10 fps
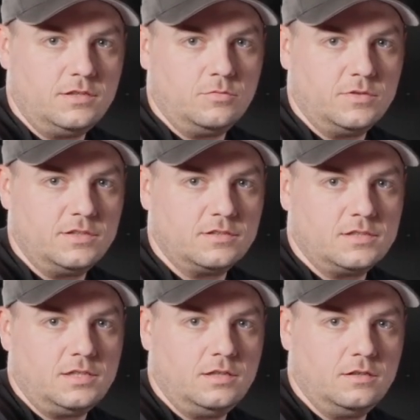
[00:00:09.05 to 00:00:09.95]

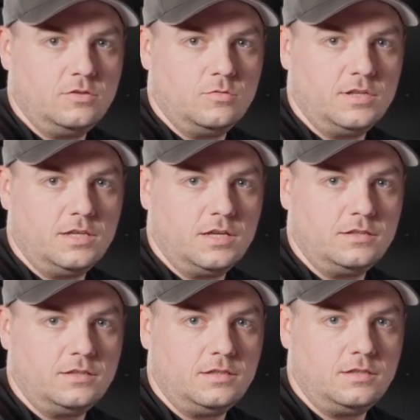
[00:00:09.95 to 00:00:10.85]
2016 to
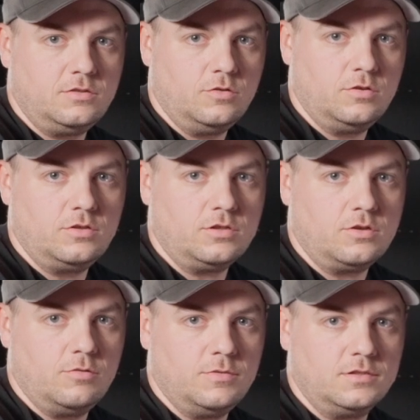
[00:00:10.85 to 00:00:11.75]
2019 Toyota
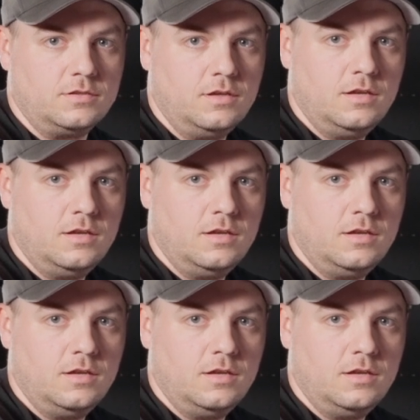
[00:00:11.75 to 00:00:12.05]
Tacomas.